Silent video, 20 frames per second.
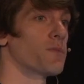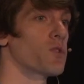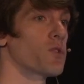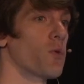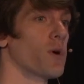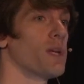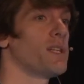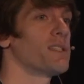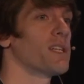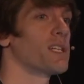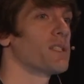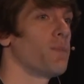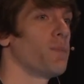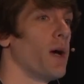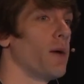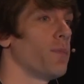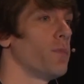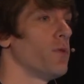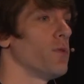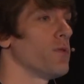26
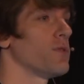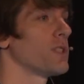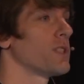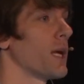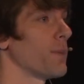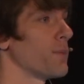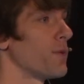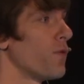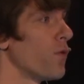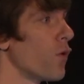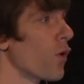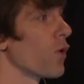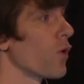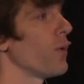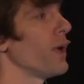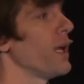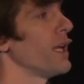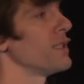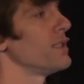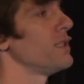baboons times 4 weeks